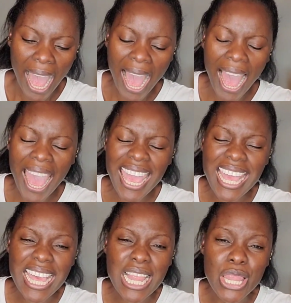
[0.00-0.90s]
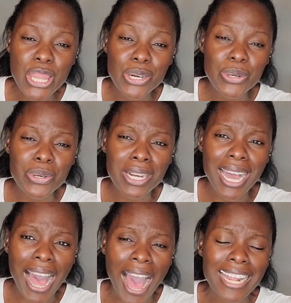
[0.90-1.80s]
I look
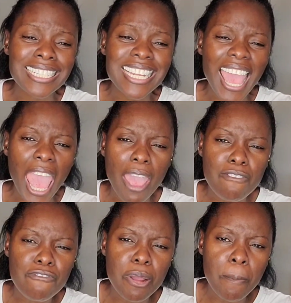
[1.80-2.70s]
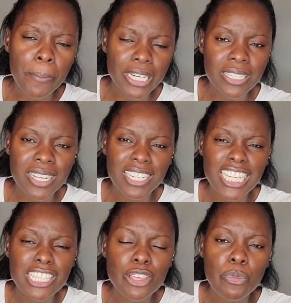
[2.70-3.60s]
at every person
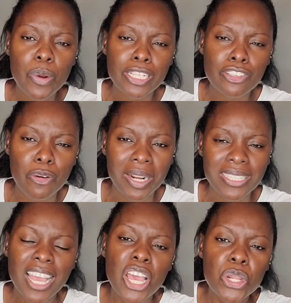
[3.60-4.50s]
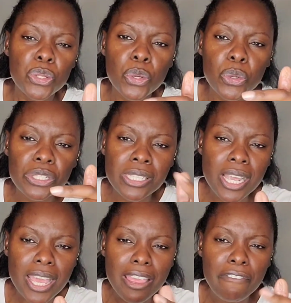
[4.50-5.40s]
in the restaurant to
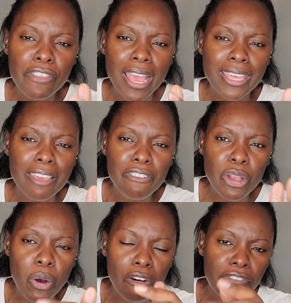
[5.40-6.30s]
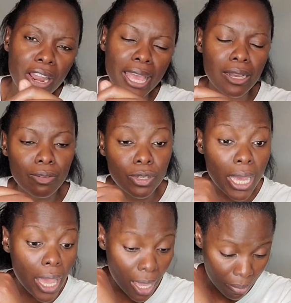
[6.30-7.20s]
see if they're giving off, like,
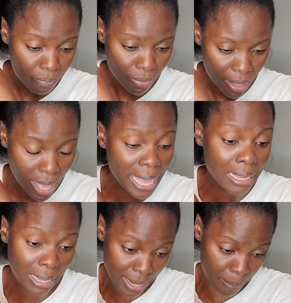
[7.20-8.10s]
okay, I got